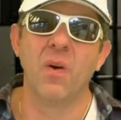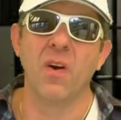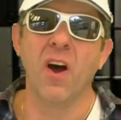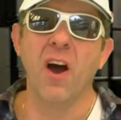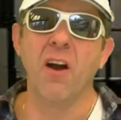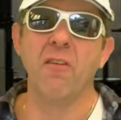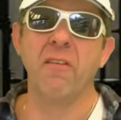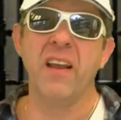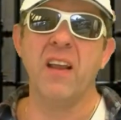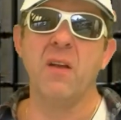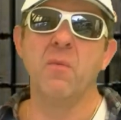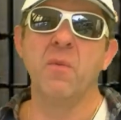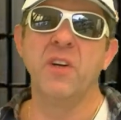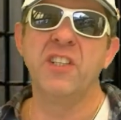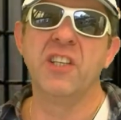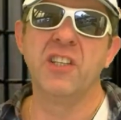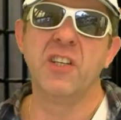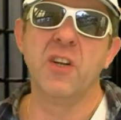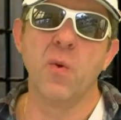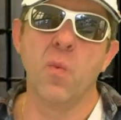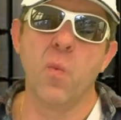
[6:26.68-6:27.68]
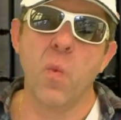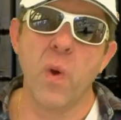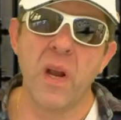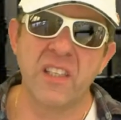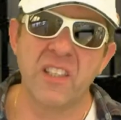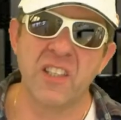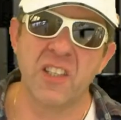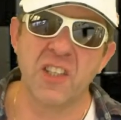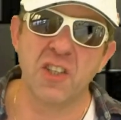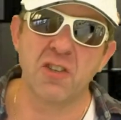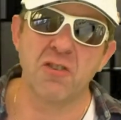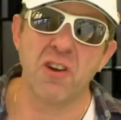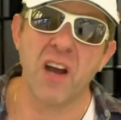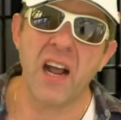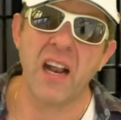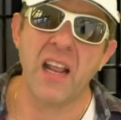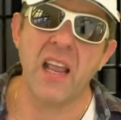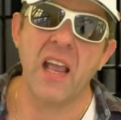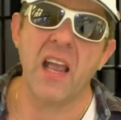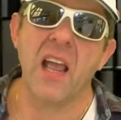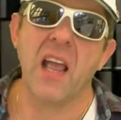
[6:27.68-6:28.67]
What I reckon we should do in West
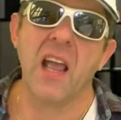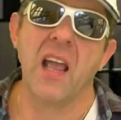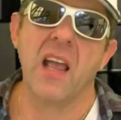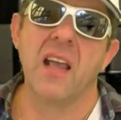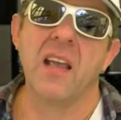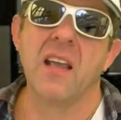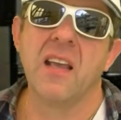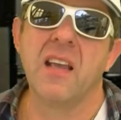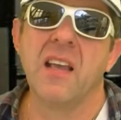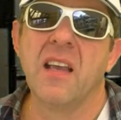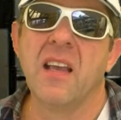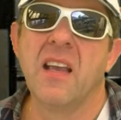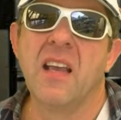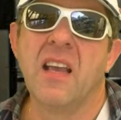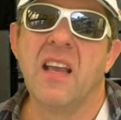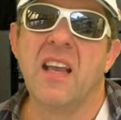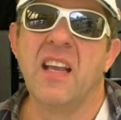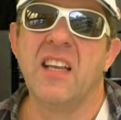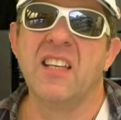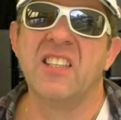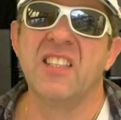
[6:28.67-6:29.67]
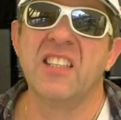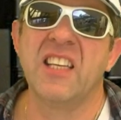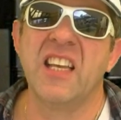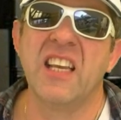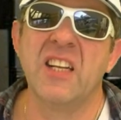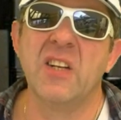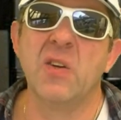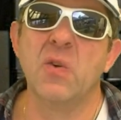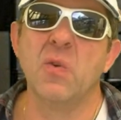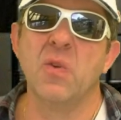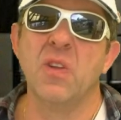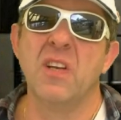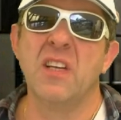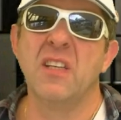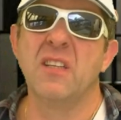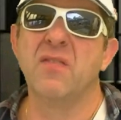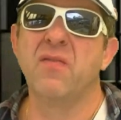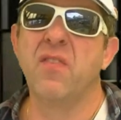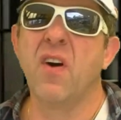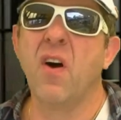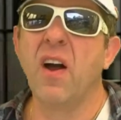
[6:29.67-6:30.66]
Australia is send all
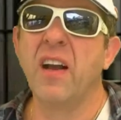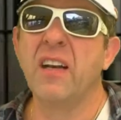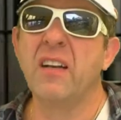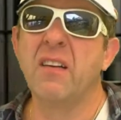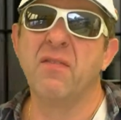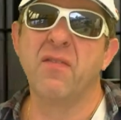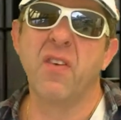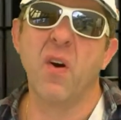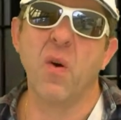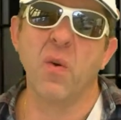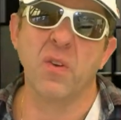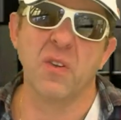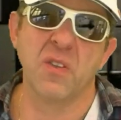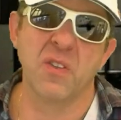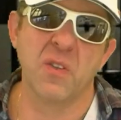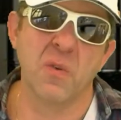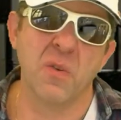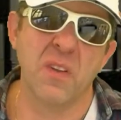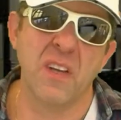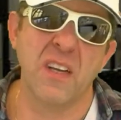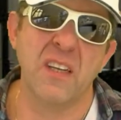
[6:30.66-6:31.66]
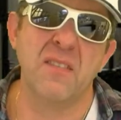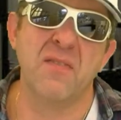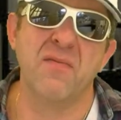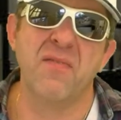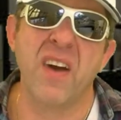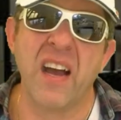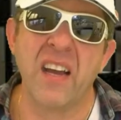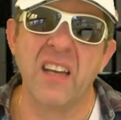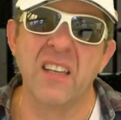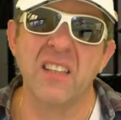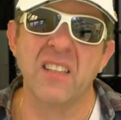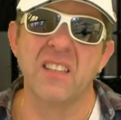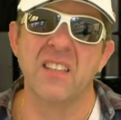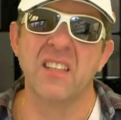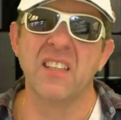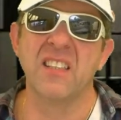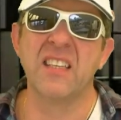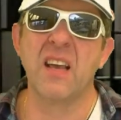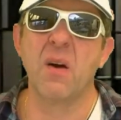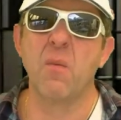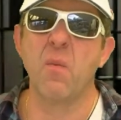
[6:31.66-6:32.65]
these fine defaulters, all these fuckers,
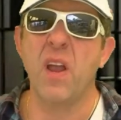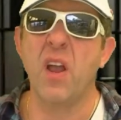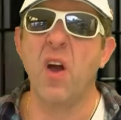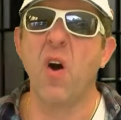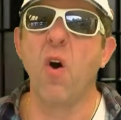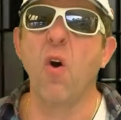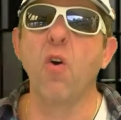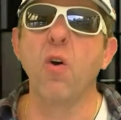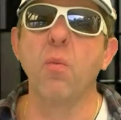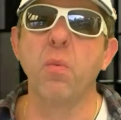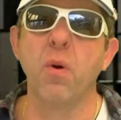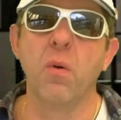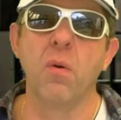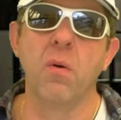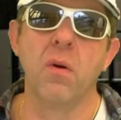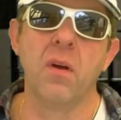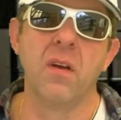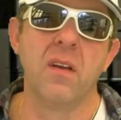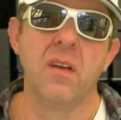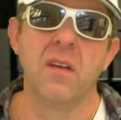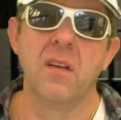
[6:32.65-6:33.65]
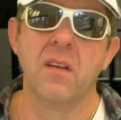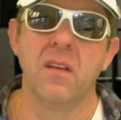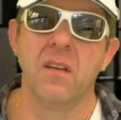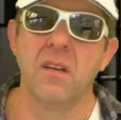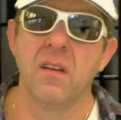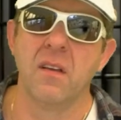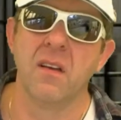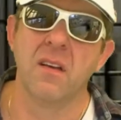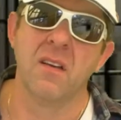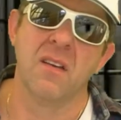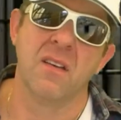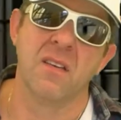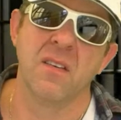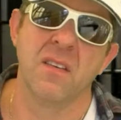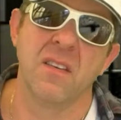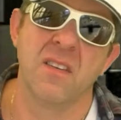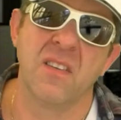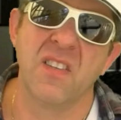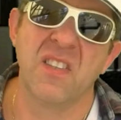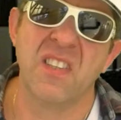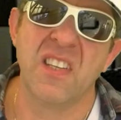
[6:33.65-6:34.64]
to somewhere horrible.
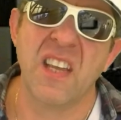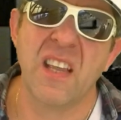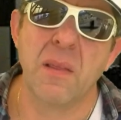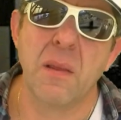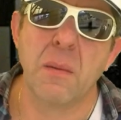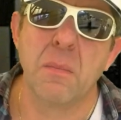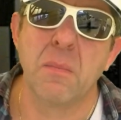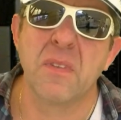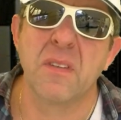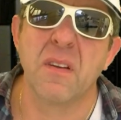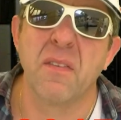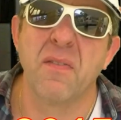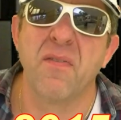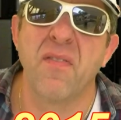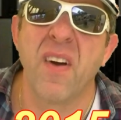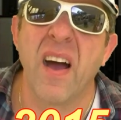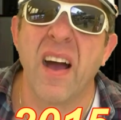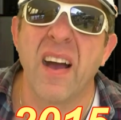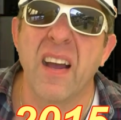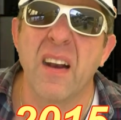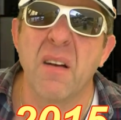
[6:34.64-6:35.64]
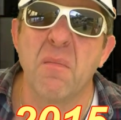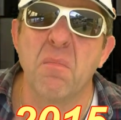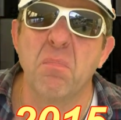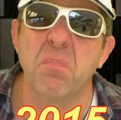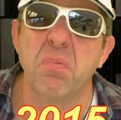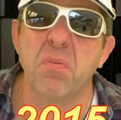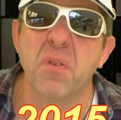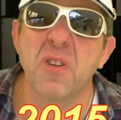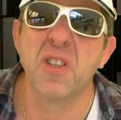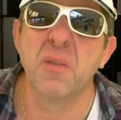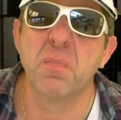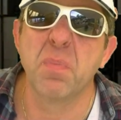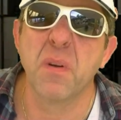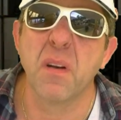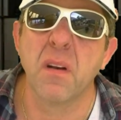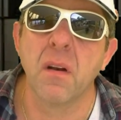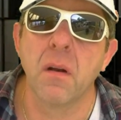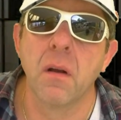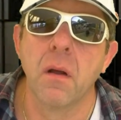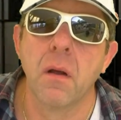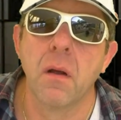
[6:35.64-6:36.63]
Send them to fucking
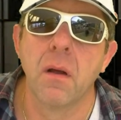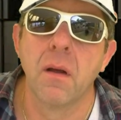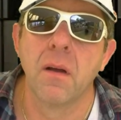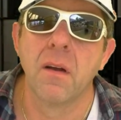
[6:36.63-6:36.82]
Brisbane.